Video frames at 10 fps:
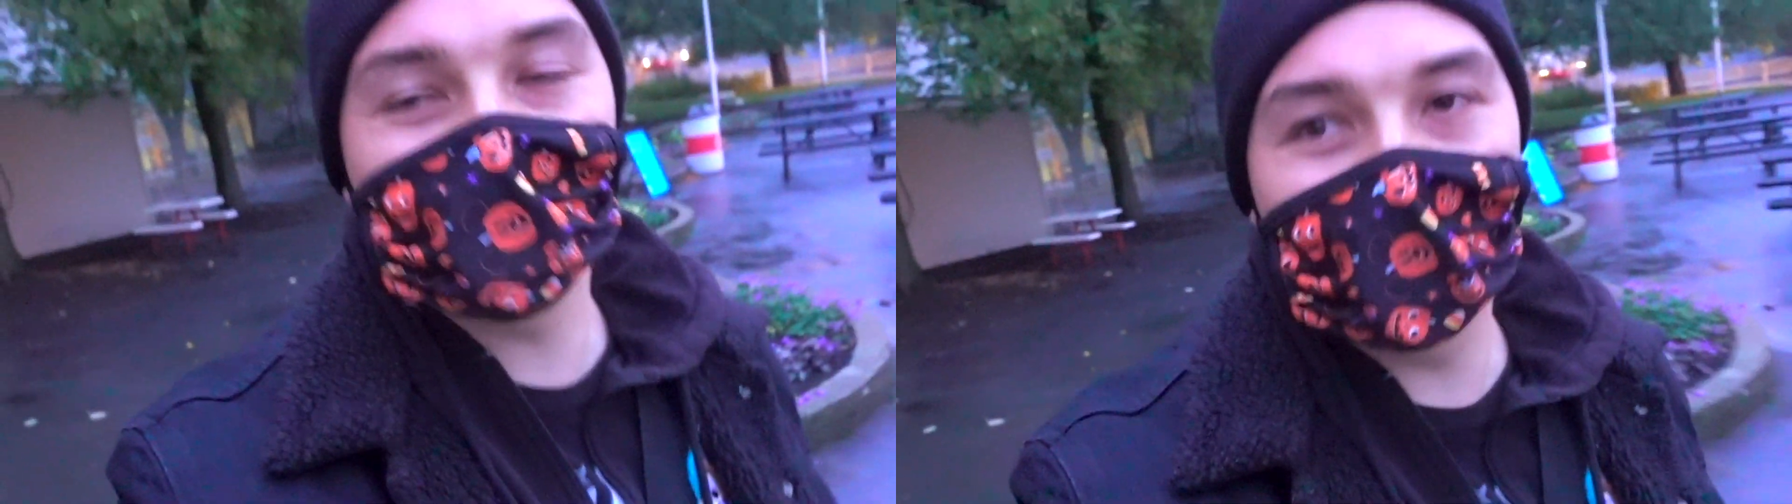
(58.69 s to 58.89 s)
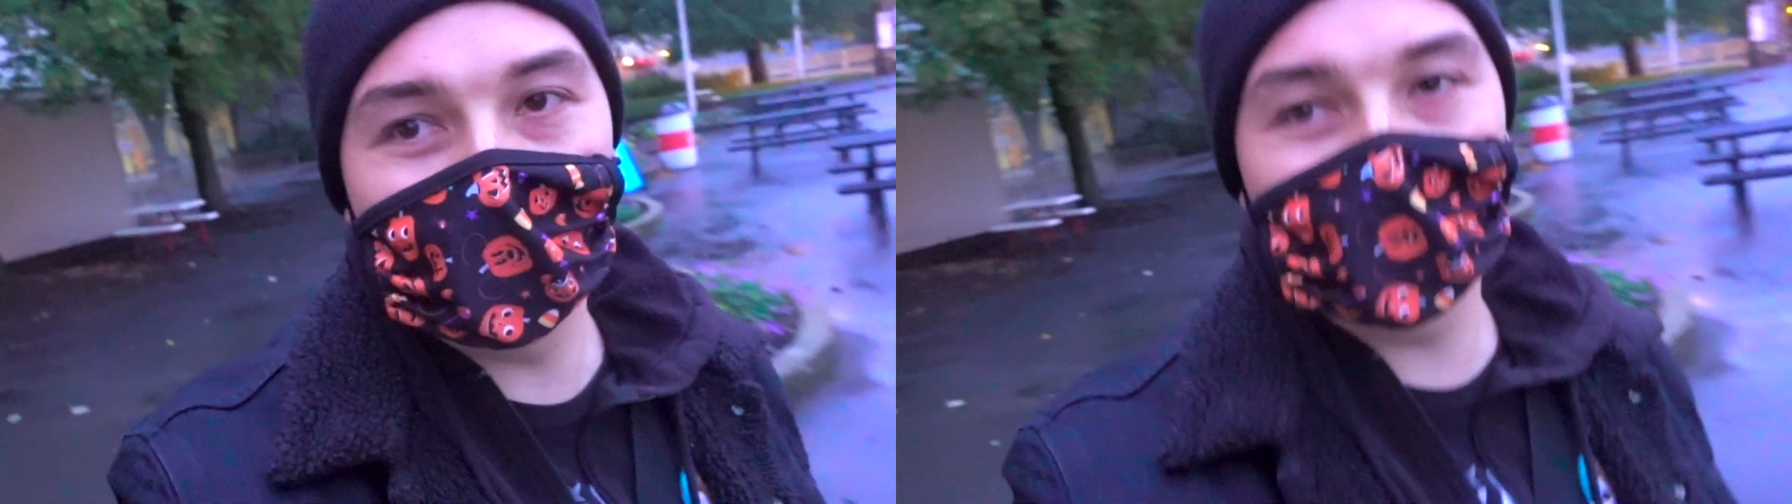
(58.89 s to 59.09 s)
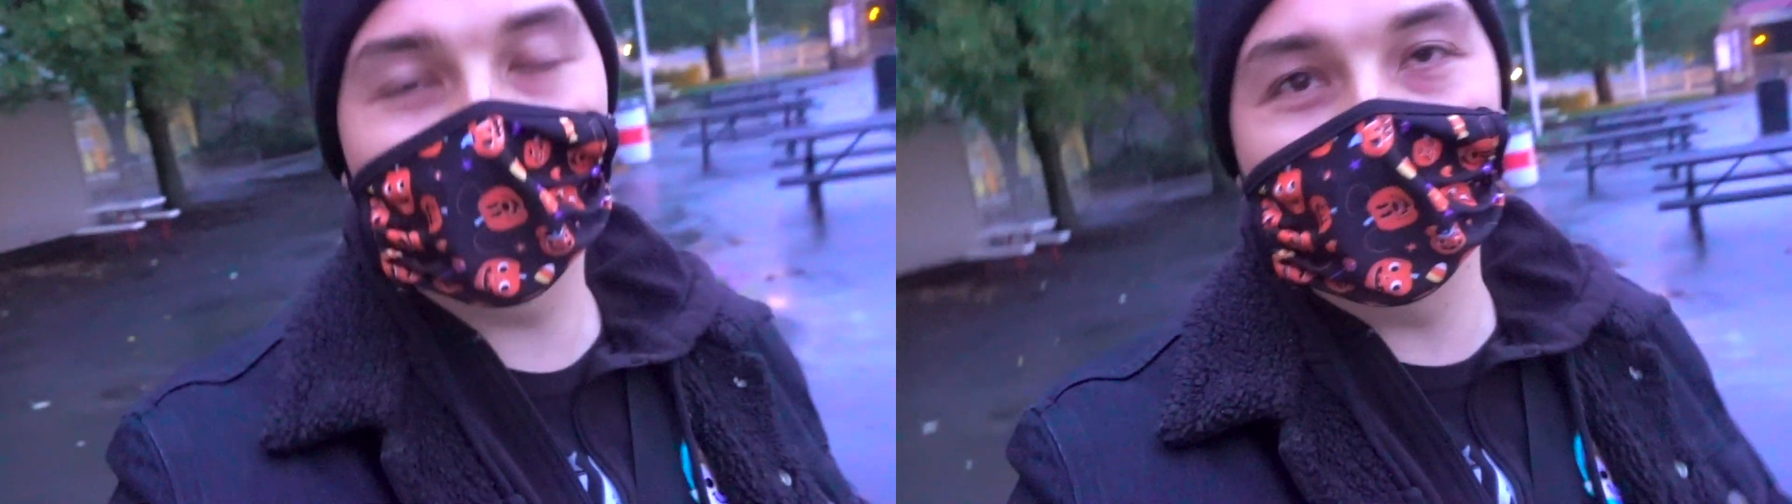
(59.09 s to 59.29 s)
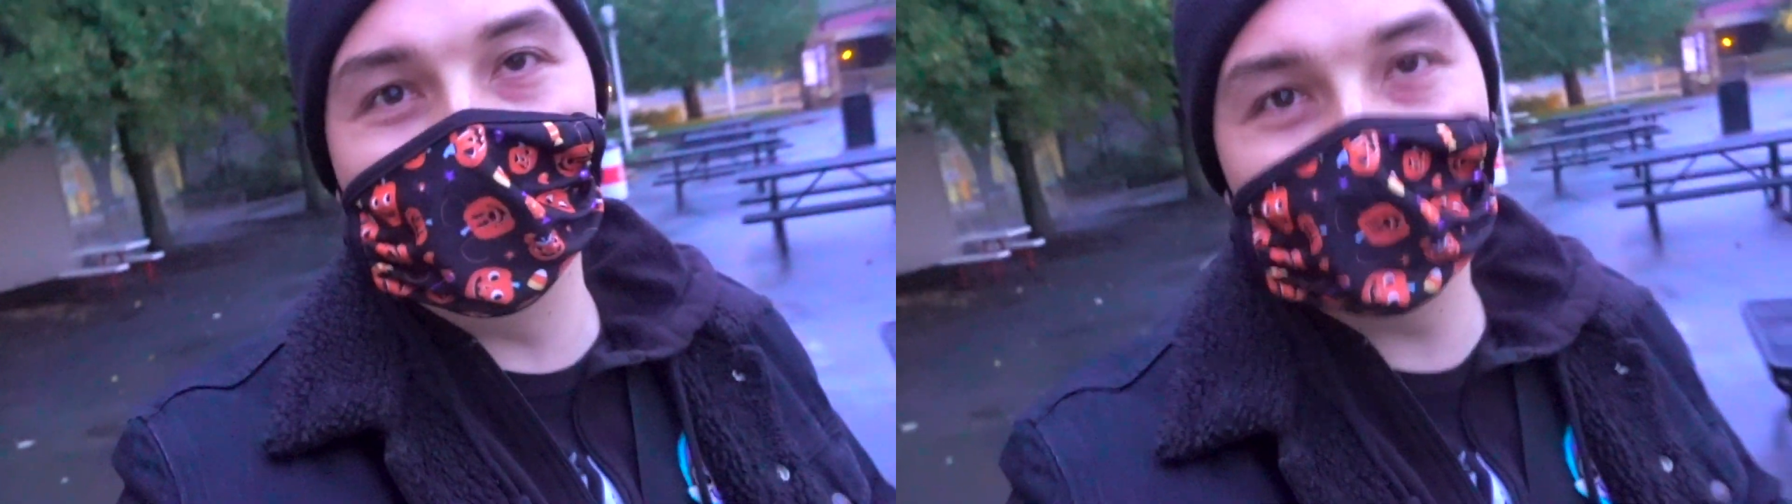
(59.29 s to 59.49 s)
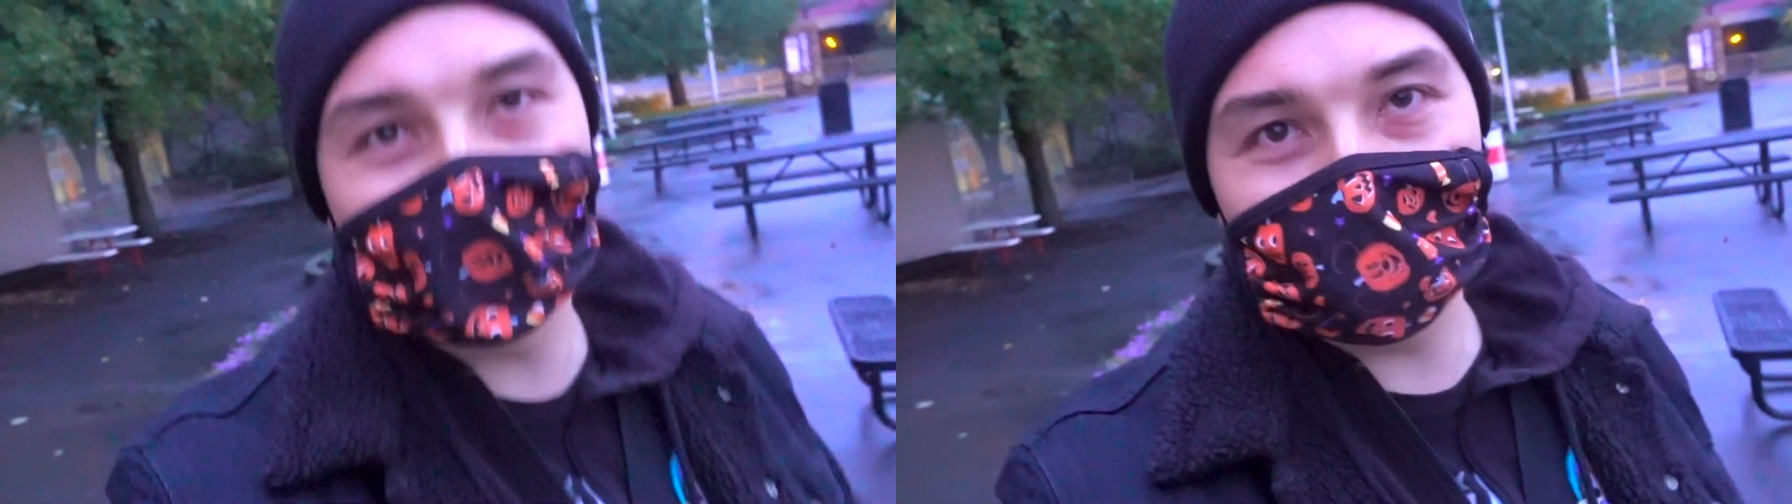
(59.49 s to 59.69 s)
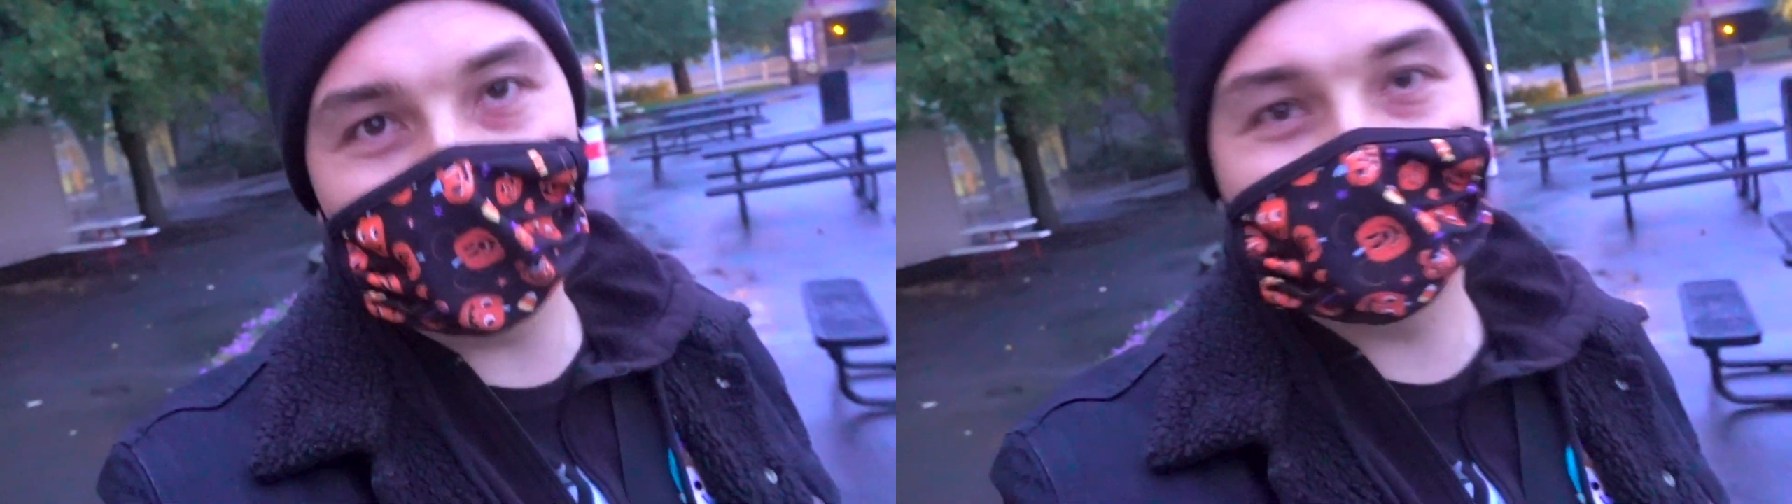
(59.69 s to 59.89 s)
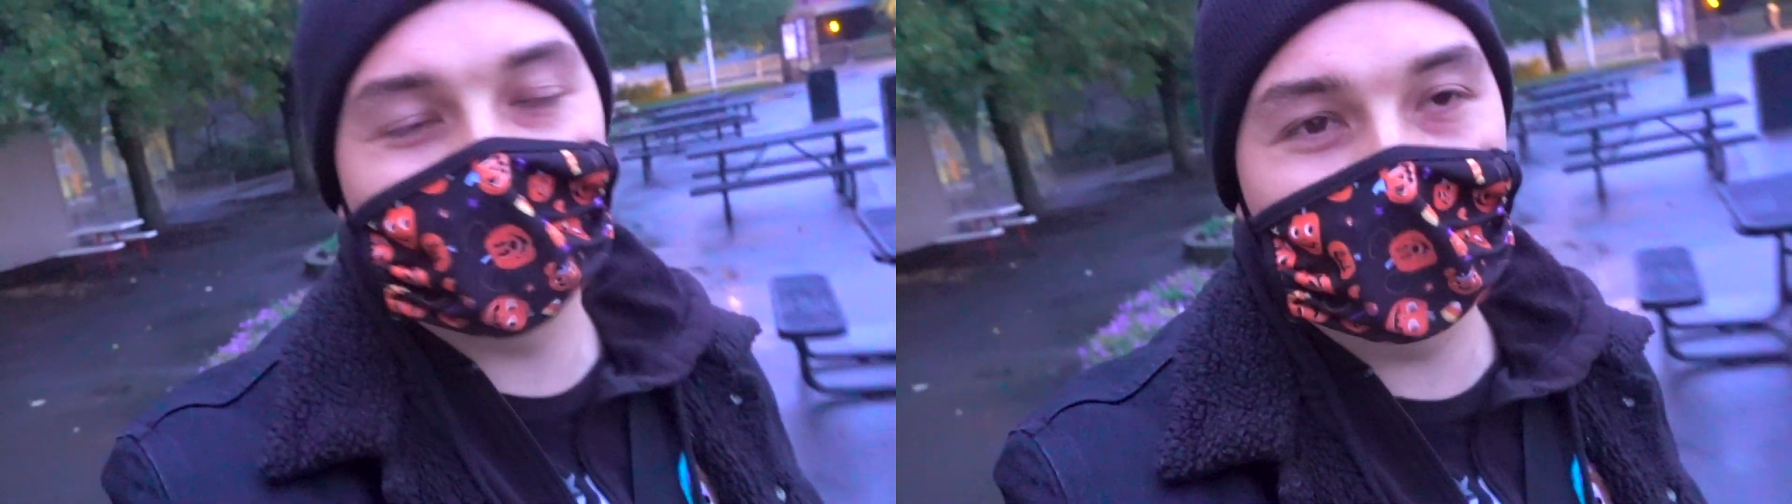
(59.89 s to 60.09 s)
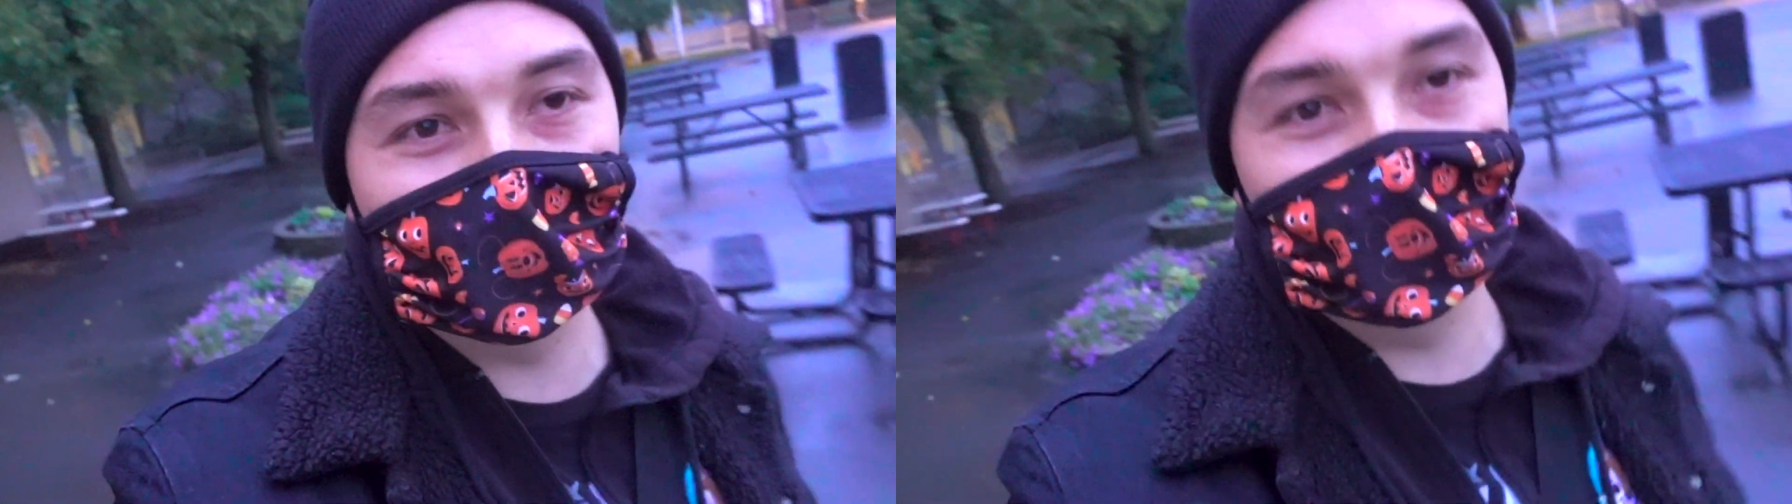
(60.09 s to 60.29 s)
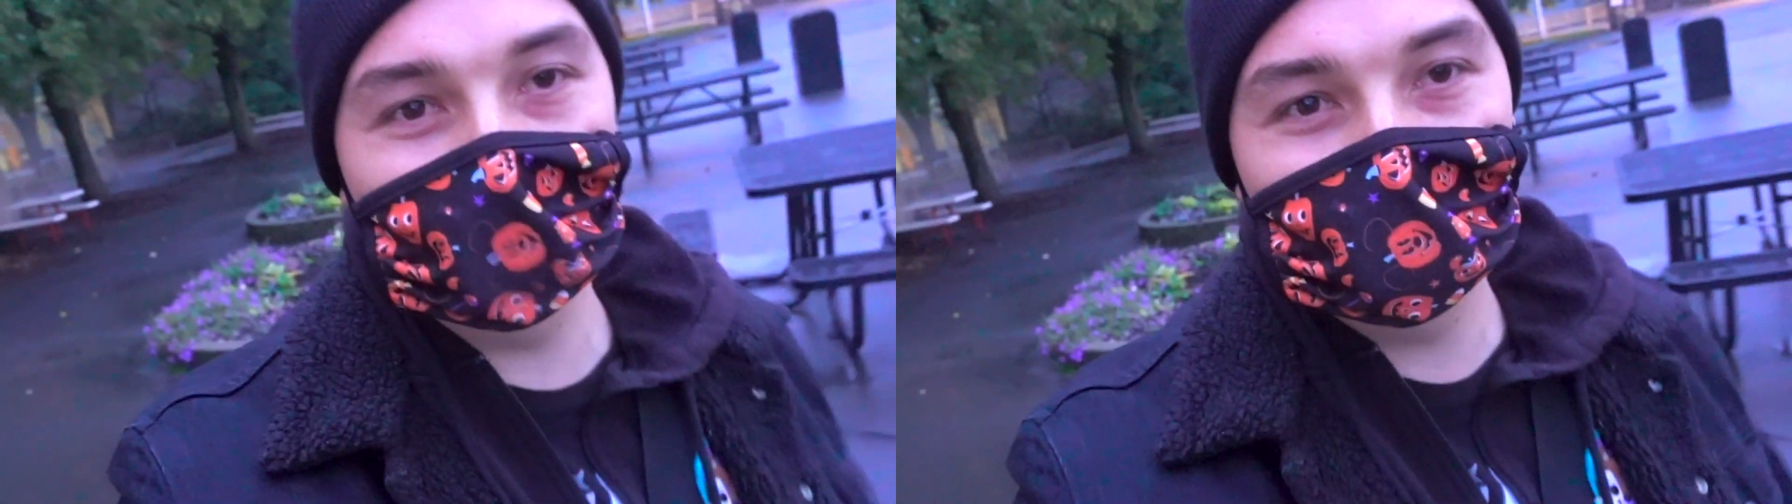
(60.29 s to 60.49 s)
so we're gonna go try to save her.